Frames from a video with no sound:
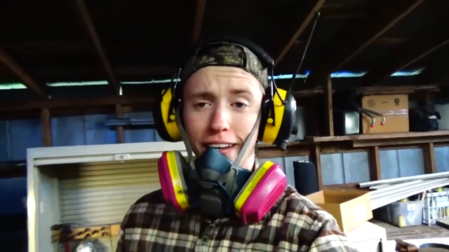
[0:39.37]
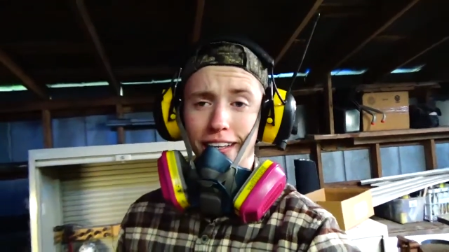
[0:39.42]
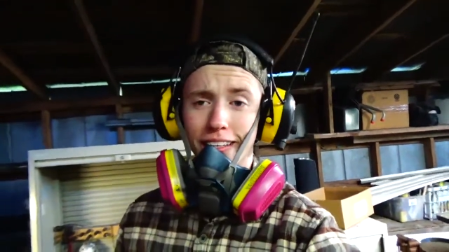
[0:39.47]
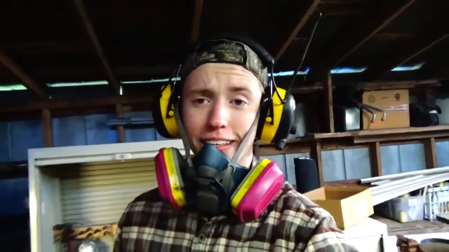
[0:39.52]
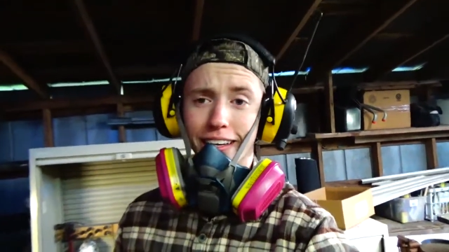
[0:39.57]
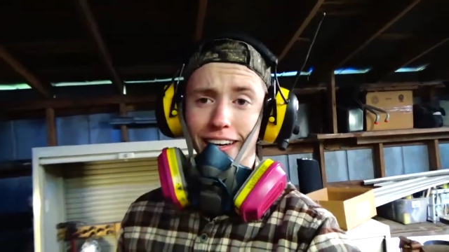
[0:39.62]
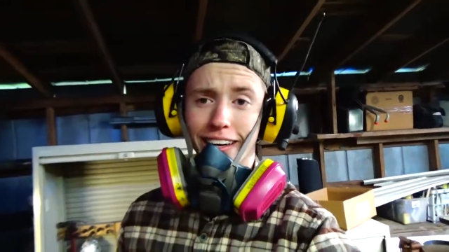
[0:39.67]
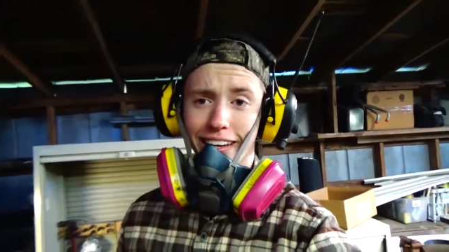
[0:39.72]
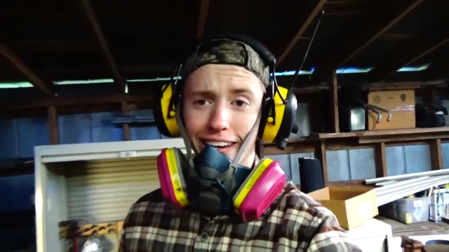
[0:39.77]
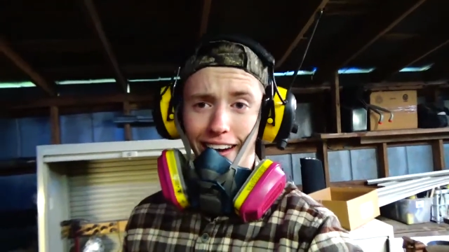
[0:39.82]

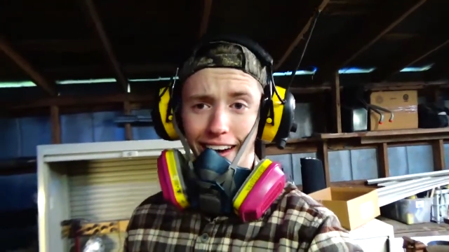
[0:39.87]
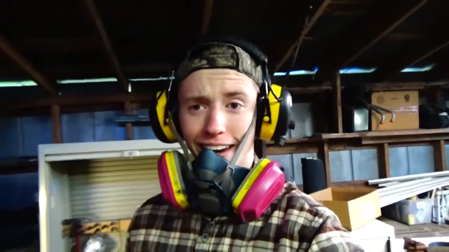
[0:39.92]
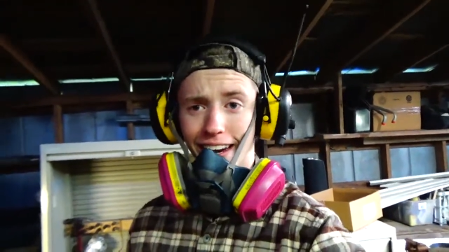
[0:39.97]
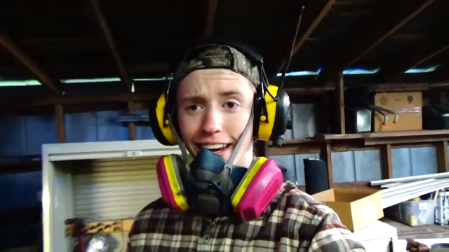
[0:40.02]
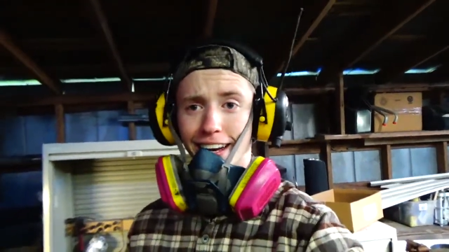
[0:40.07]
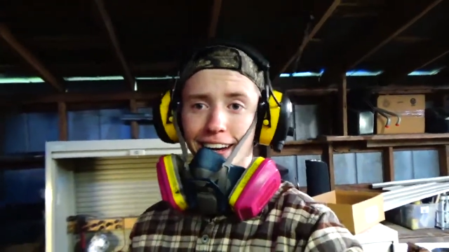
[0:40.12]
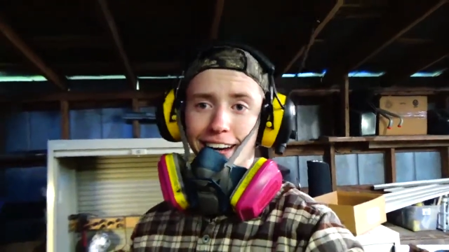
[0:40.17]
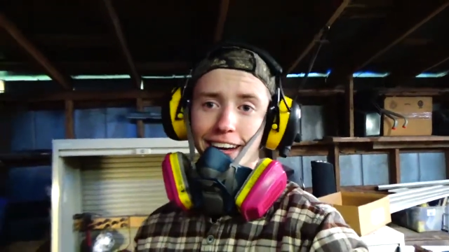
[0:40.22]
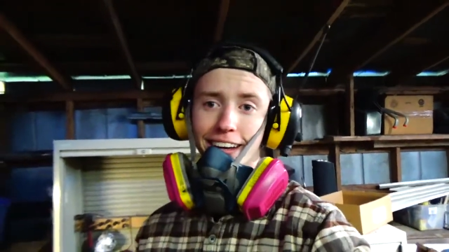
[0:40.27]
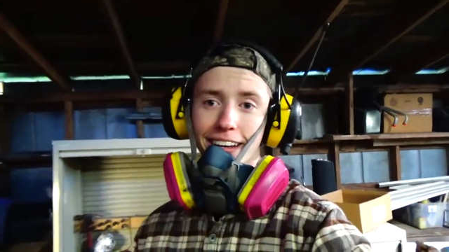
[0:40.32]
Today
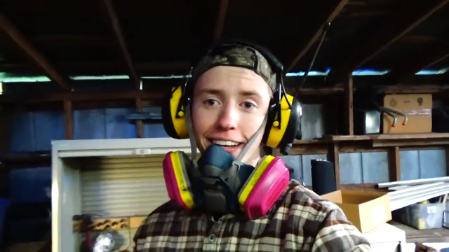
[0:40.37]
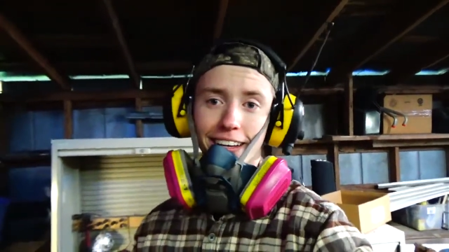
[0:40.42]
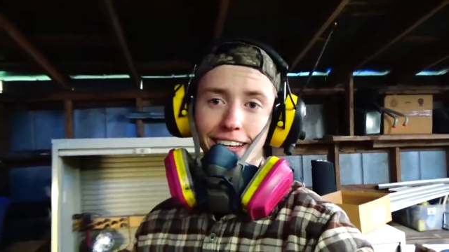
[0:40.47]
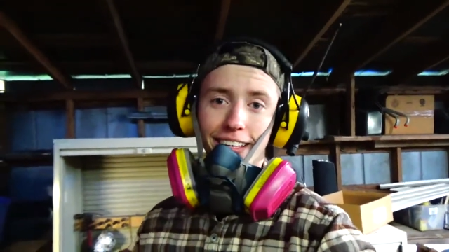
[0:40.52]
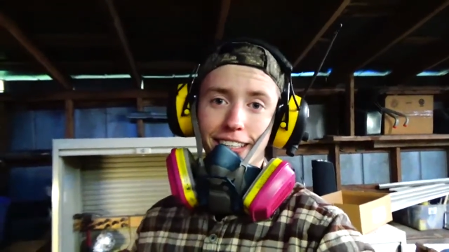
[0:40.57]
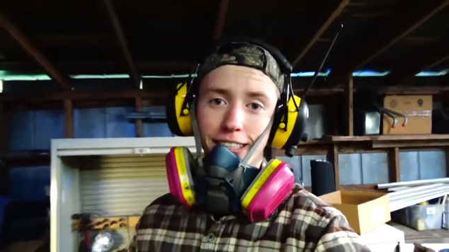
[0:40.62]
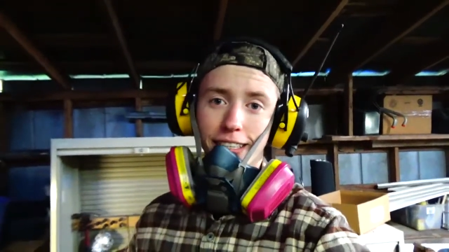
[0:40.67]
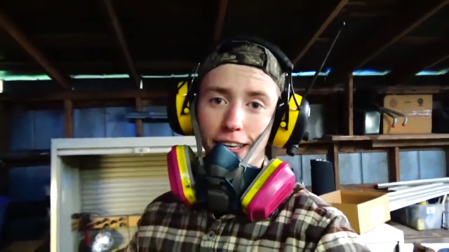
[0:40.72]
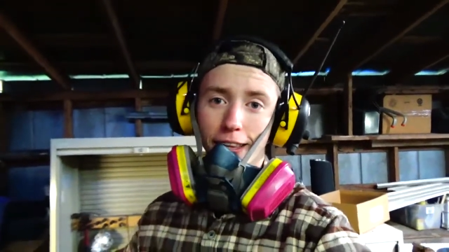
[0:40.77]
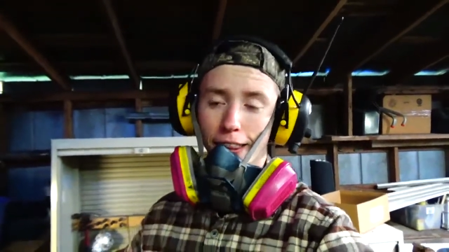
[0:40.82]

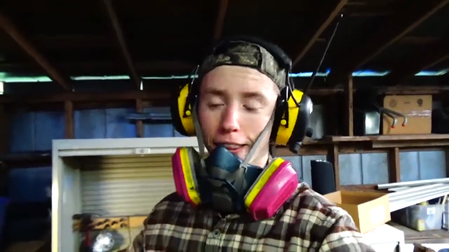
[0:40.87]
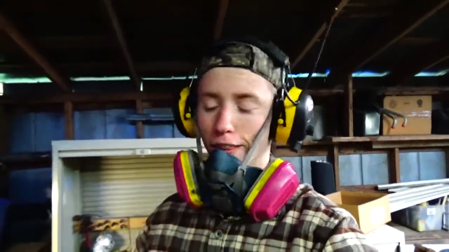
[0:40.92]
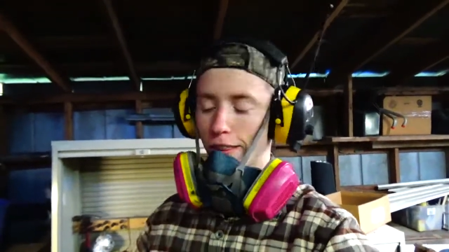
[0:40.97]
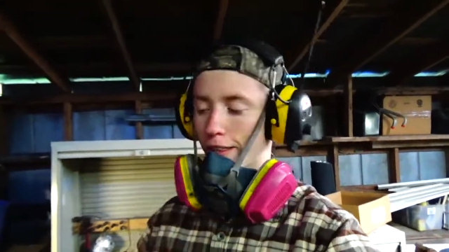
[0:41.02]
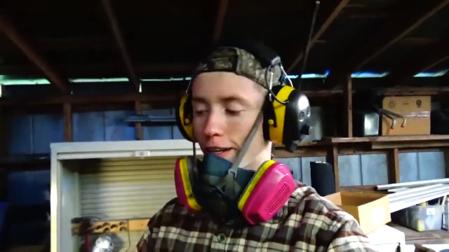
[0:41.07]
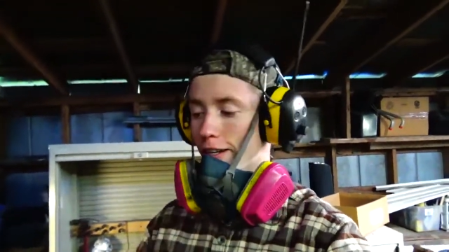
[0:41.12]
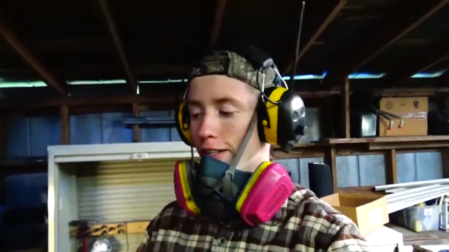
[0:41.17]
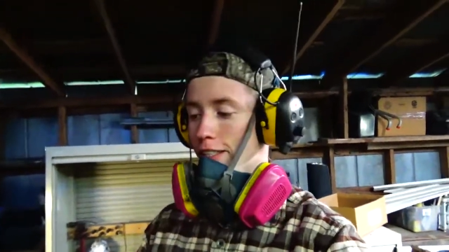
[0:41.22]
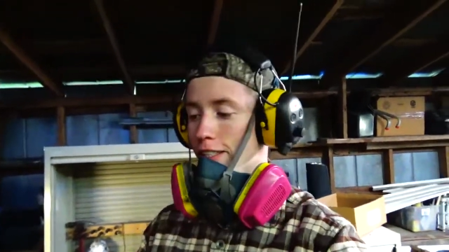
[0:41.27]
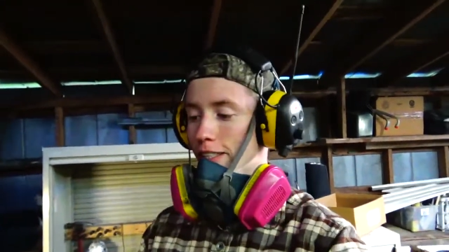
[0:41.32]
is
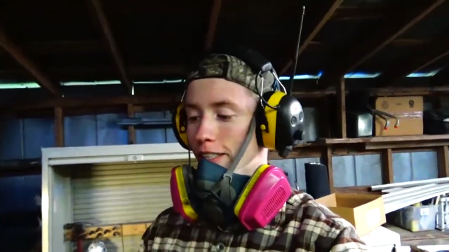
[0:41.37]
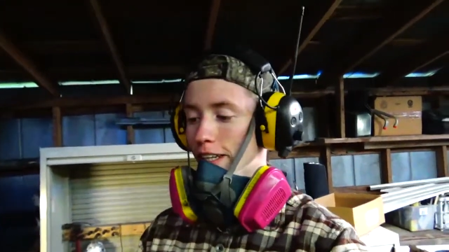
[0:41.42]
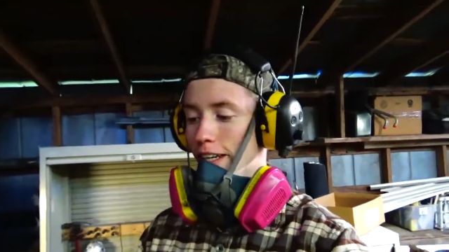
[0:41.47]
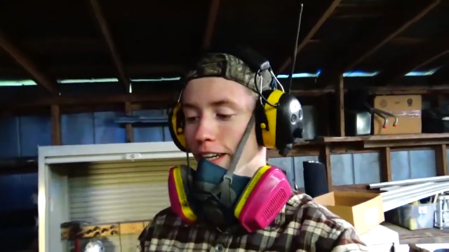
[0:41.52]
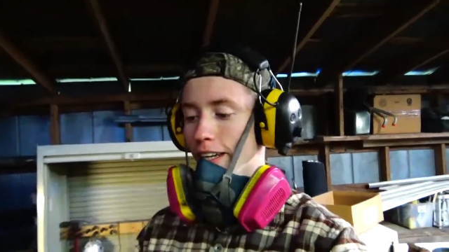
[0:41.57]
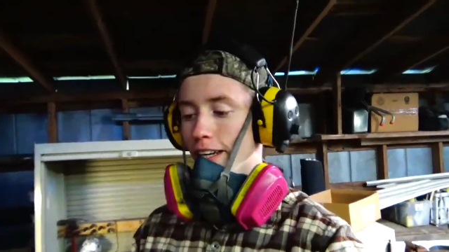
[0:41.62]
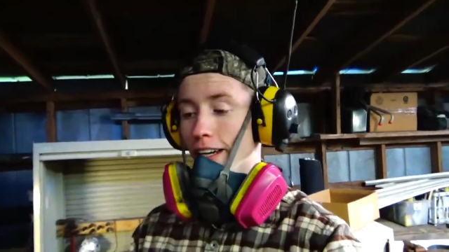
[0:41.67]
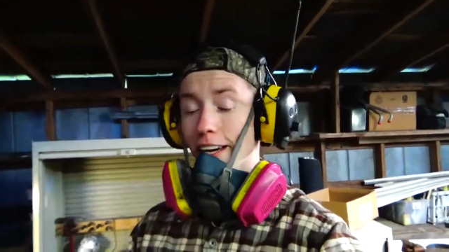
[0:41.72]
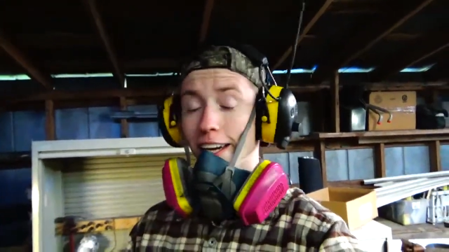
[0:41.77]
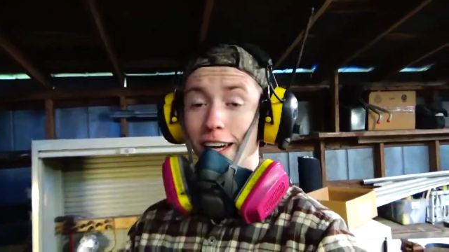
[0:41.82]

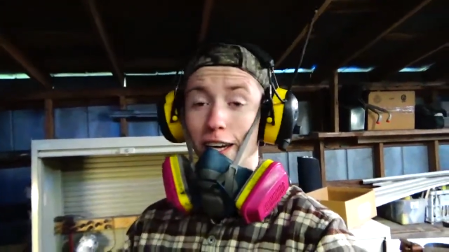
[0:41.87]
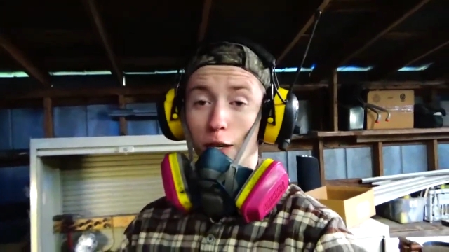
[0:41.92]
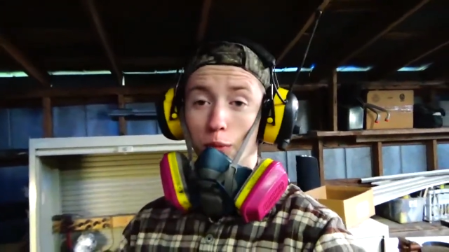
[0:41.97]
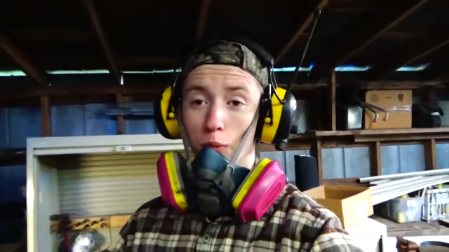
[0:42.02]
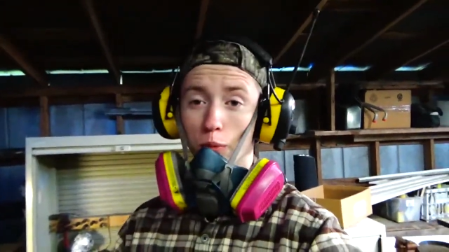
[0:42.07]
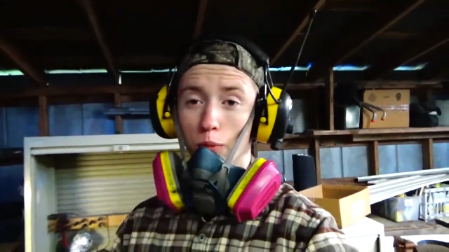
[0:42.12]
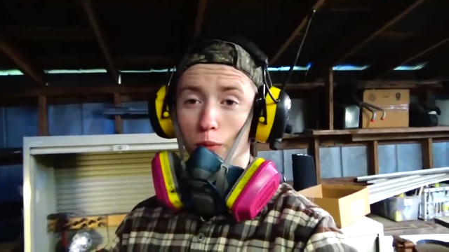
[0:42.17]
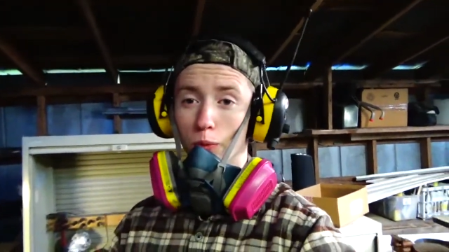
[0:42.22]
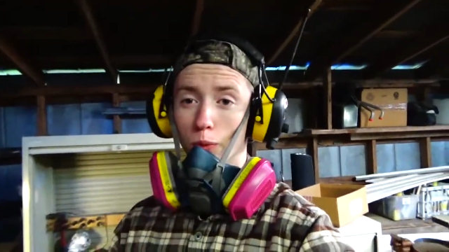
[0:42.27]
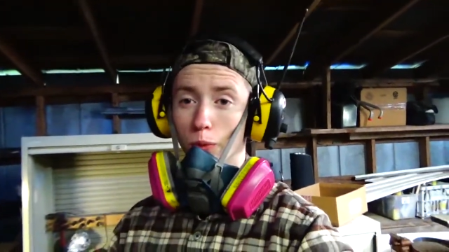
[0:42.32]
Thursday,
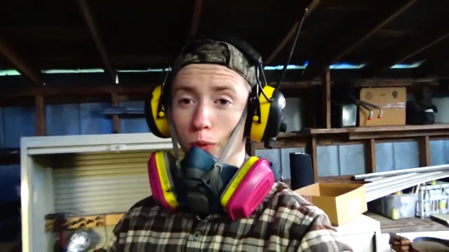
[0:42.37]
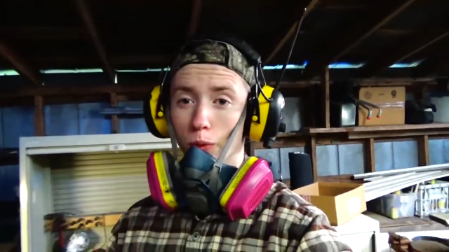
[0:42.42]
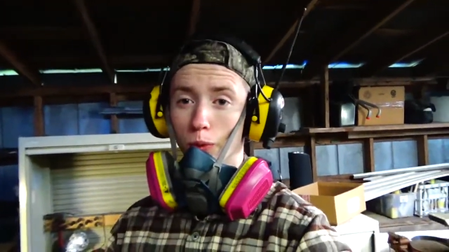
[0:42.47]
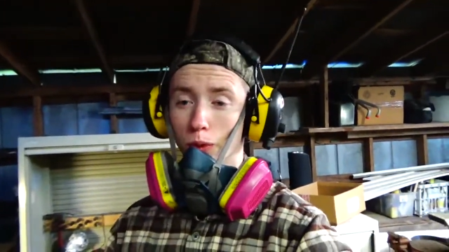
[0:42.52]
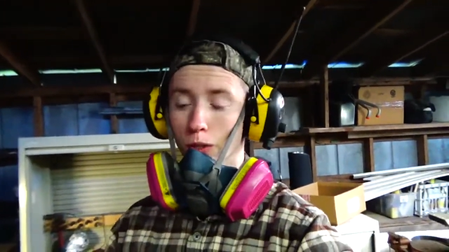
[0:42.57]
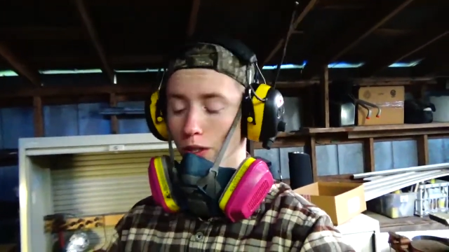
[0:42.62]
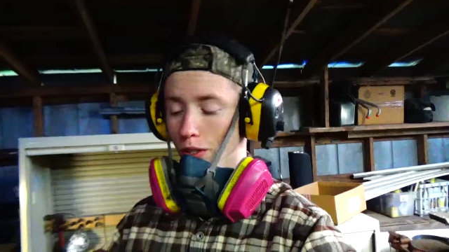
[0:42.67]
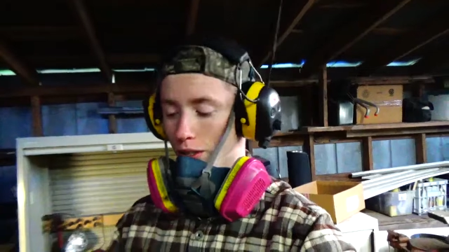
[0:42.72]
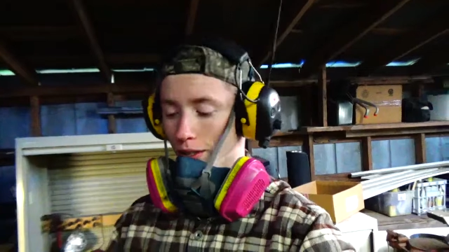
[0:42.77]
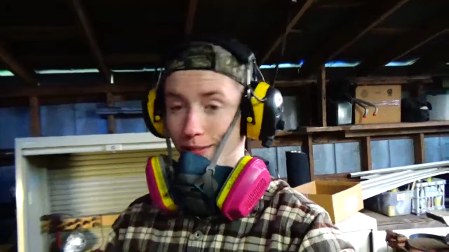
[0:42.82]
April
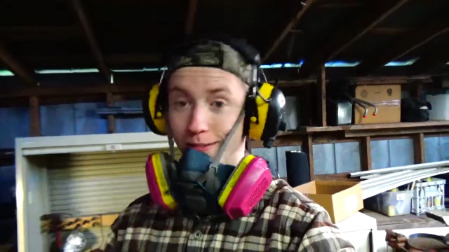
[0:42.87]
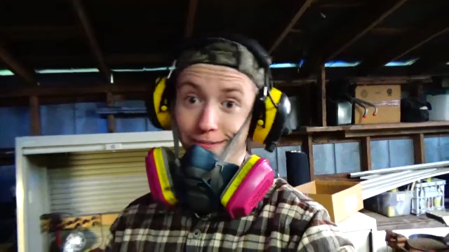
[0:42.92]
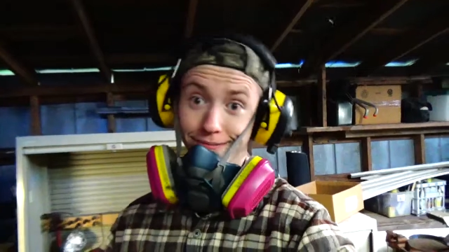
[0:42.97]
Fools.